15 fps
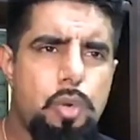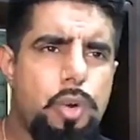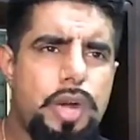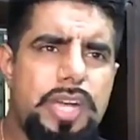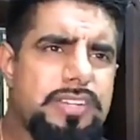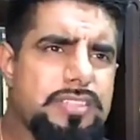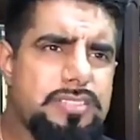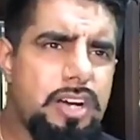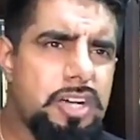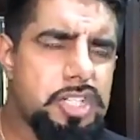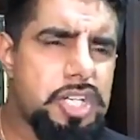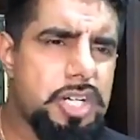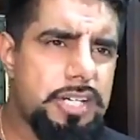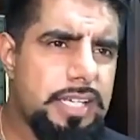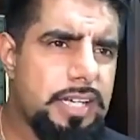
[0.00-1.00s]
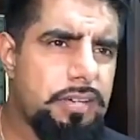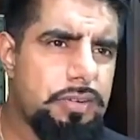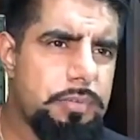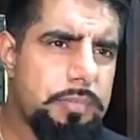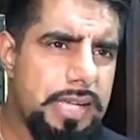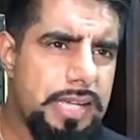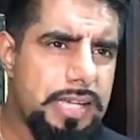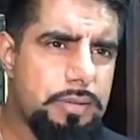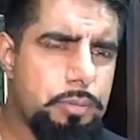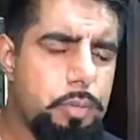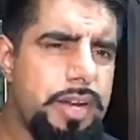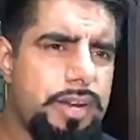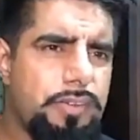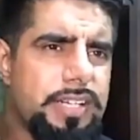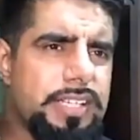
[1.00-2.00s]
Where does our Sharia remain?
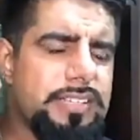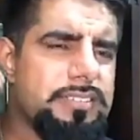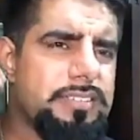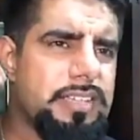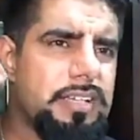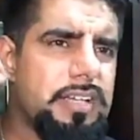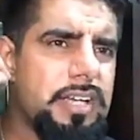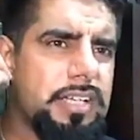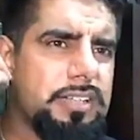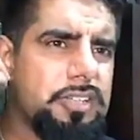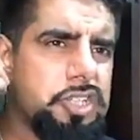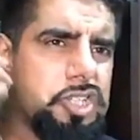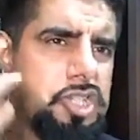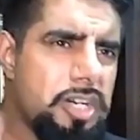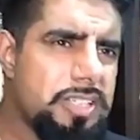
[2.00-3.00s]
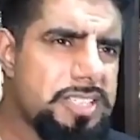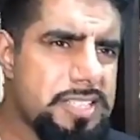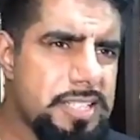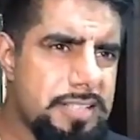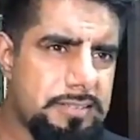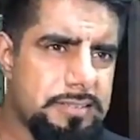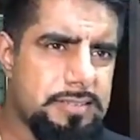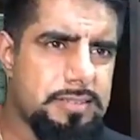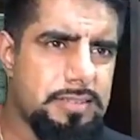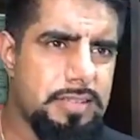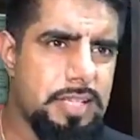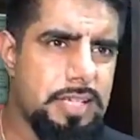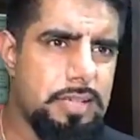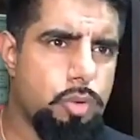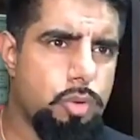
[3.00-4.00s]
Where is the justice
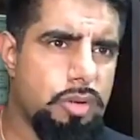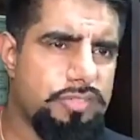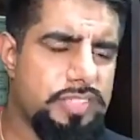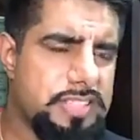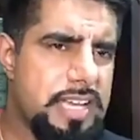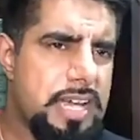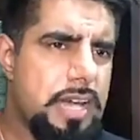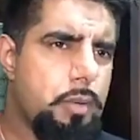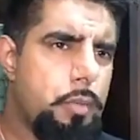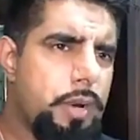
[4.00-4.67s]
in all of this?